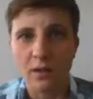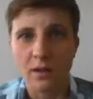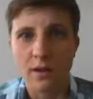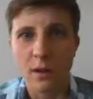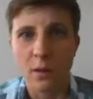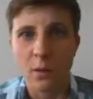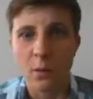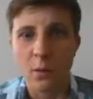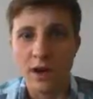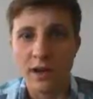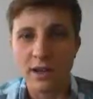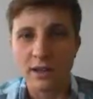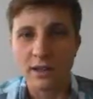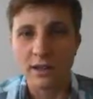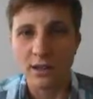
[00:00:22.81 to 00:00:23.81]
Now, why
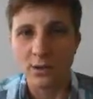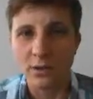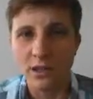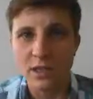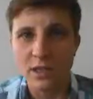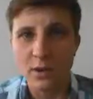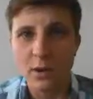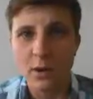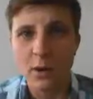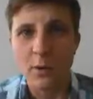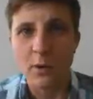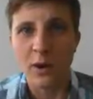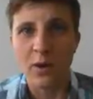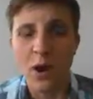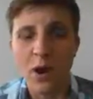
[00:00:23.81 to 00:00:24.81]
is this interesting?
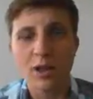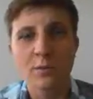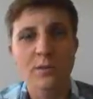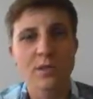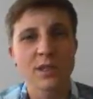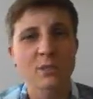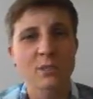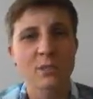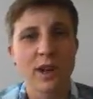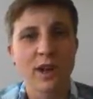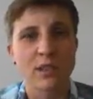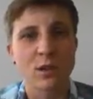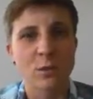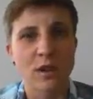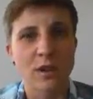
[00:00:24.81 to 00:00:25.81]
Well, octopuses'
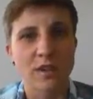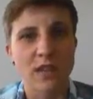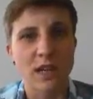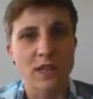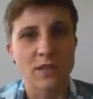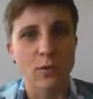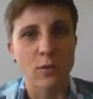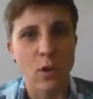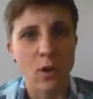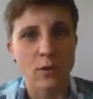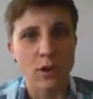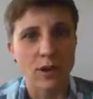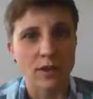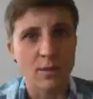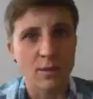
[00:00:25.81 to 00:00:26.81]
brains are about the size of a
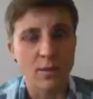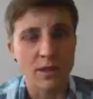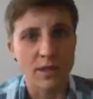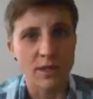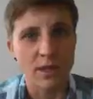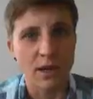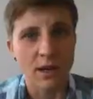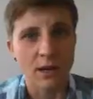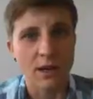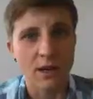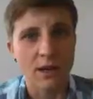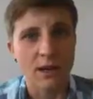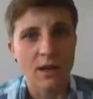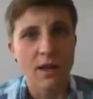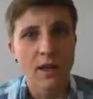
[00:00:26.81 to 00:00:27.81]
walnut at the biggest
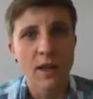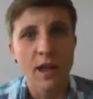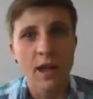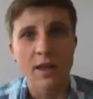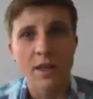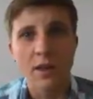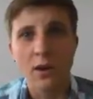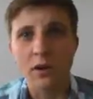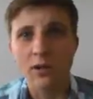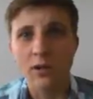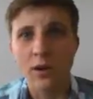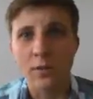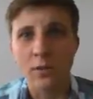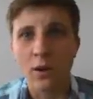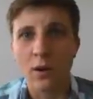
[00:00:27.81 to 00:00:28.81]
area, and they also
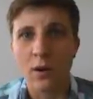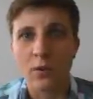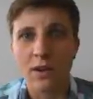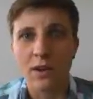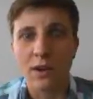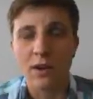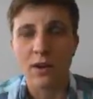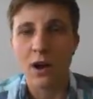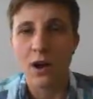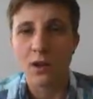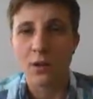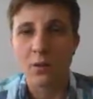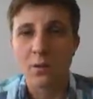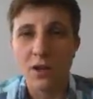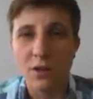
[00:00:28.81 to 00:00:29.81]
have only about
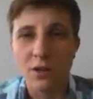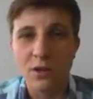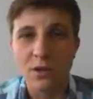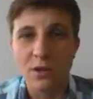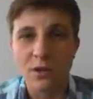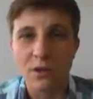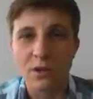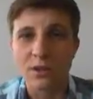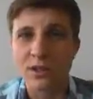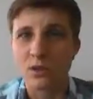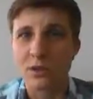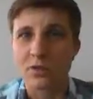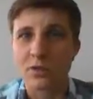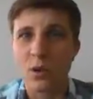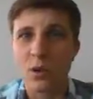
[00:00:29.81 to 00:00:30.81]
100 million neurons
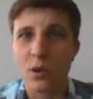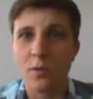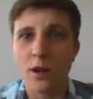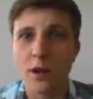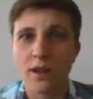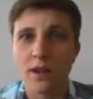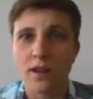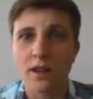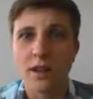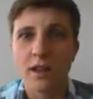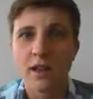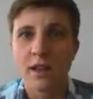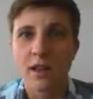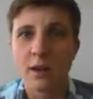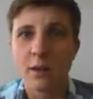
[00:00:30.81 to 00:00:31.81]
throughout their whole body.
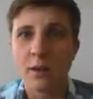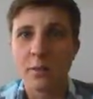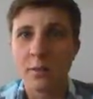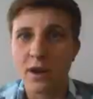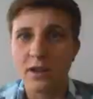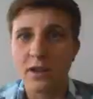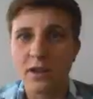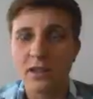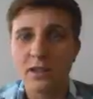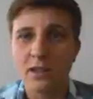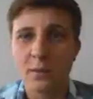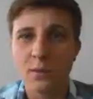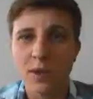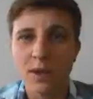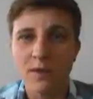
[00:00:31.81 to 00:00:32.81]
Now, compared to us,
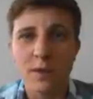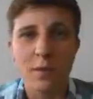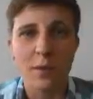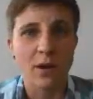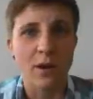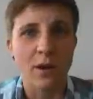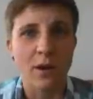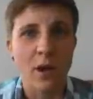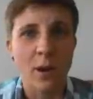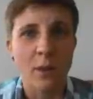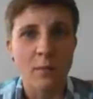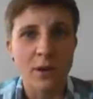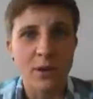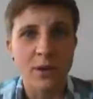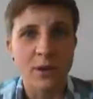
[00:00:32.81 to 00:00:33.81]
we have about 1
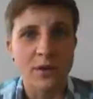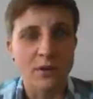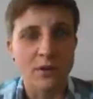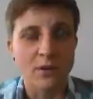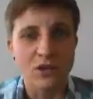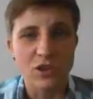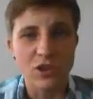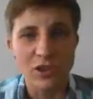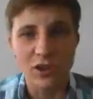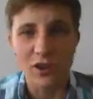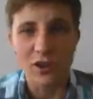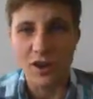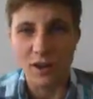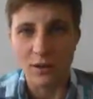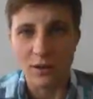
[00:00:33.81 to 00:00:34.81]
billion neurons just in our
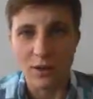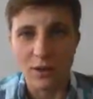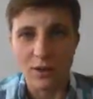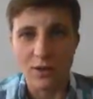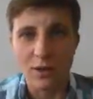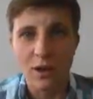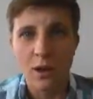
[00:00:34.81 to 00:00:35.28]
head alone.